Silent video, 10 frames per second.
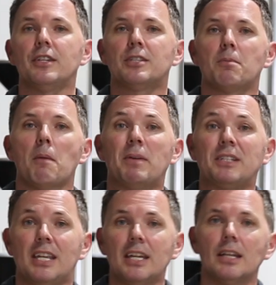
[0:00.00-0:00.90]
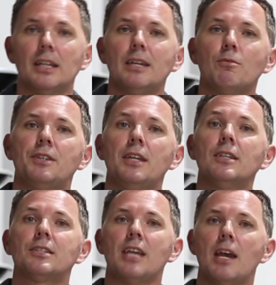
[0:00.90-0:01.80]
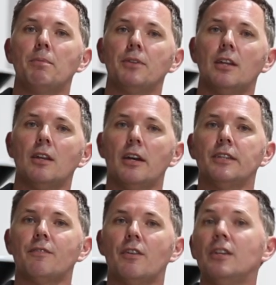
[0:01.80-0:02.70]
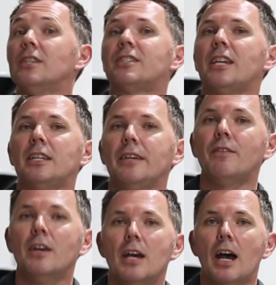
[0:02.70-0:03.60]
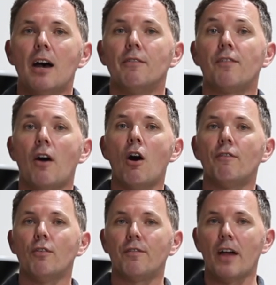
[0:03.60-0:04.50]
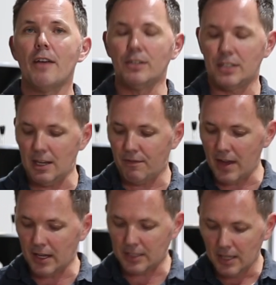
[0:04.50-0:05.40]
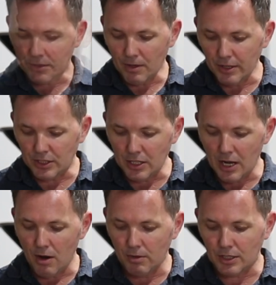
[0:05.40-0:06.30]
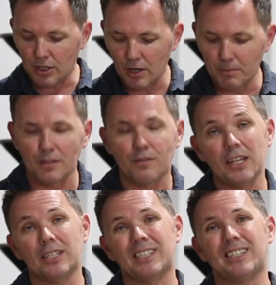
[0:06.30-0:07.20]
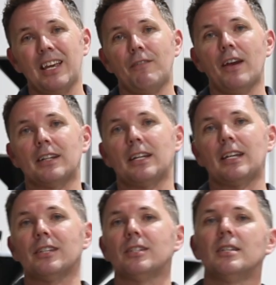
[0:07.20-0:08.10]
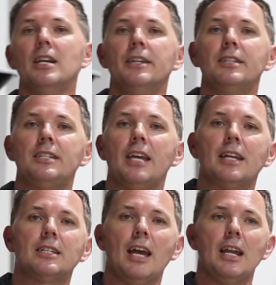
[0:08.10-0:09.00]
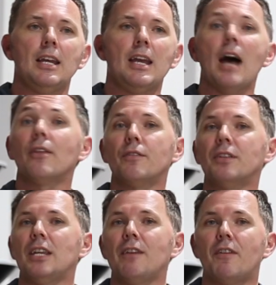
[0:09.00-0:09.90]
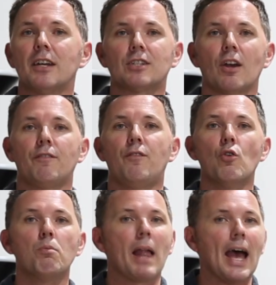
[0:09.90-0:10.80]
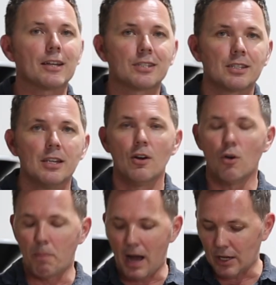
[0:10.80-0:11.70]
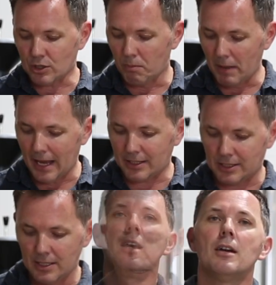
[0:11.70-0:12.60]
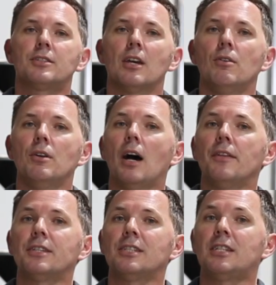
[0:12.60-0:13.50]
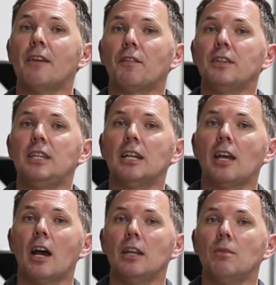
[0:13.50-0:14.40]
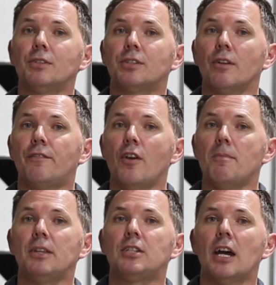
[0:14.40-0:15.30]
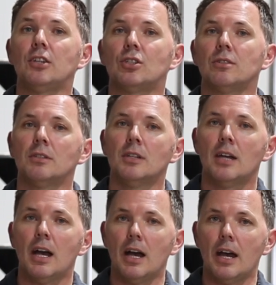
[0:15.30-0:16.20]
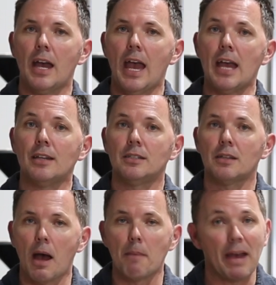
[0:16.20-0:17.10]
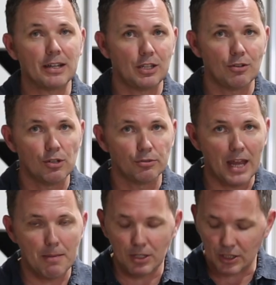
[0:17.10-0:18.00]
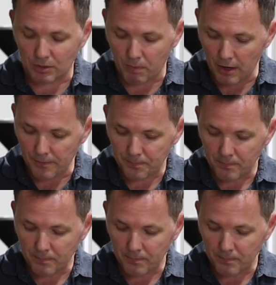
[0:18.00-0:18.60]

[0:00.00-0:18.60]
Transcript: this, particularly within the sample, then it has a very distinctive off or flavour defect. And so, as you know, in terms of this defect, it doesn't detect any other of the defects like full blacks or partial blacks. So this is definitely dealing only with sort of fermentation and bacterial damage as well.